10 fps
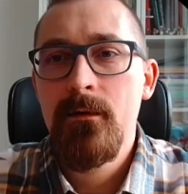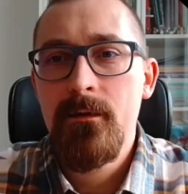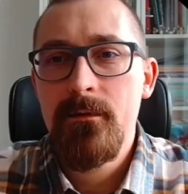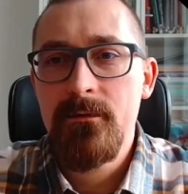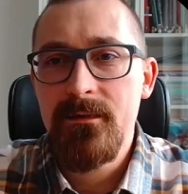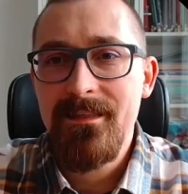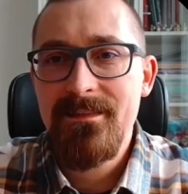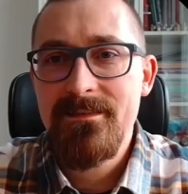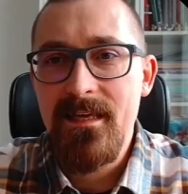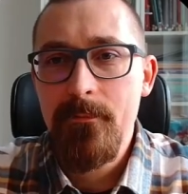The next
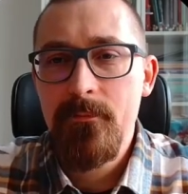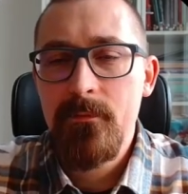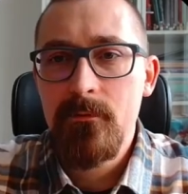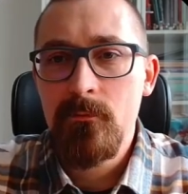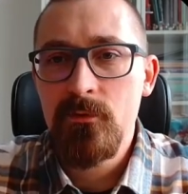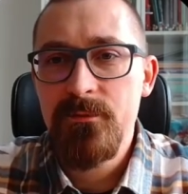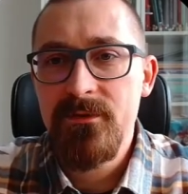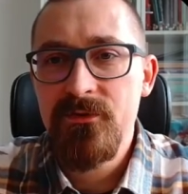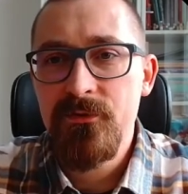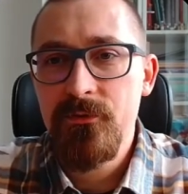step would be
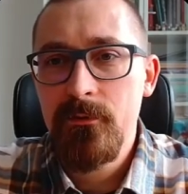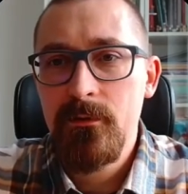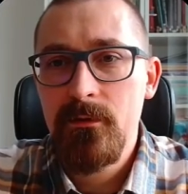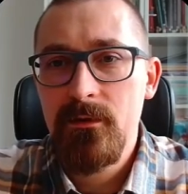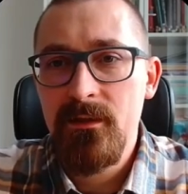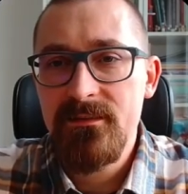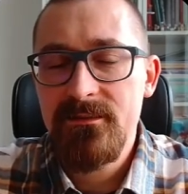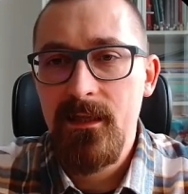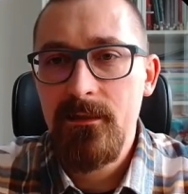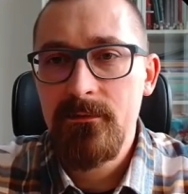to
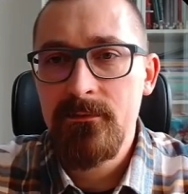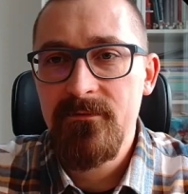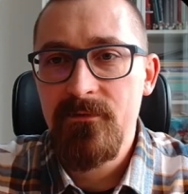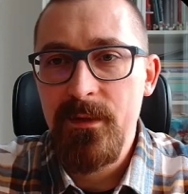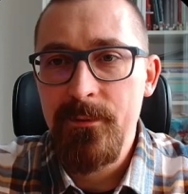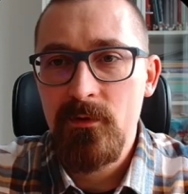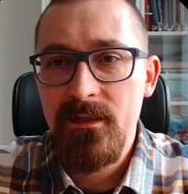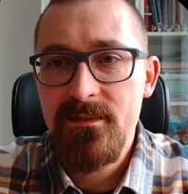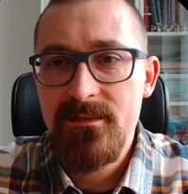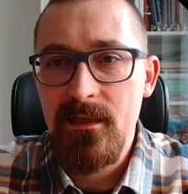install the
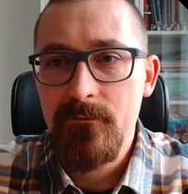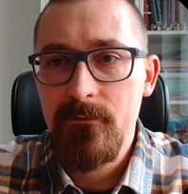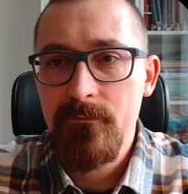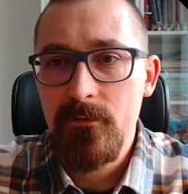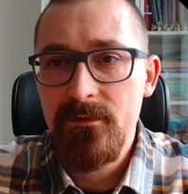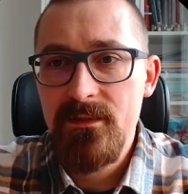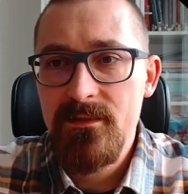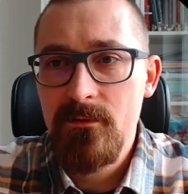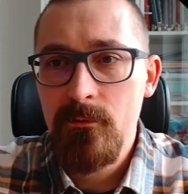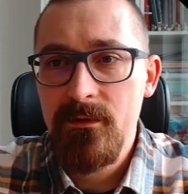framework itself. For
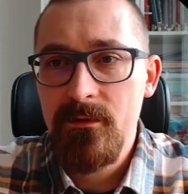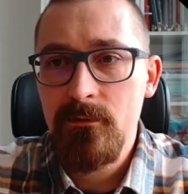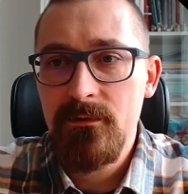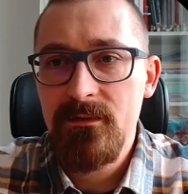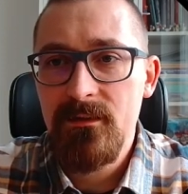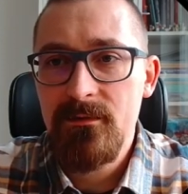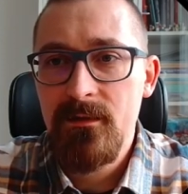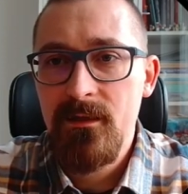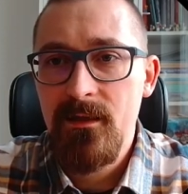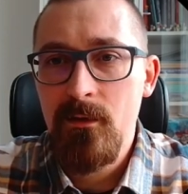this we only need
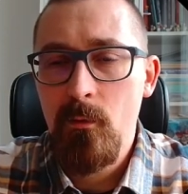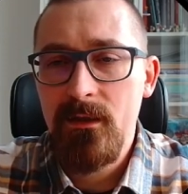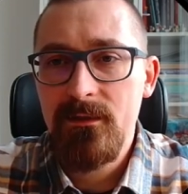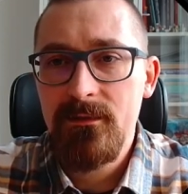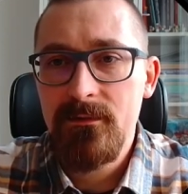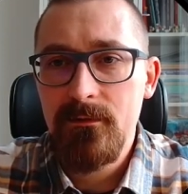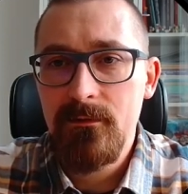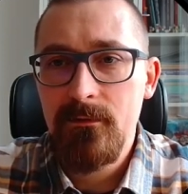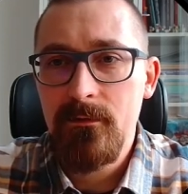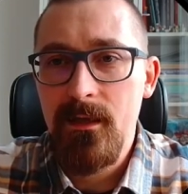one
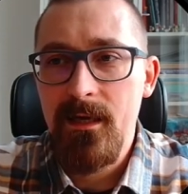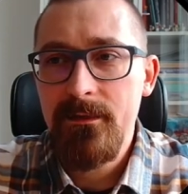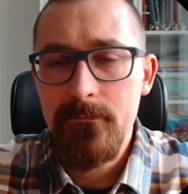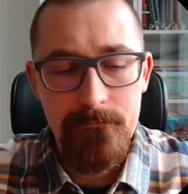little line.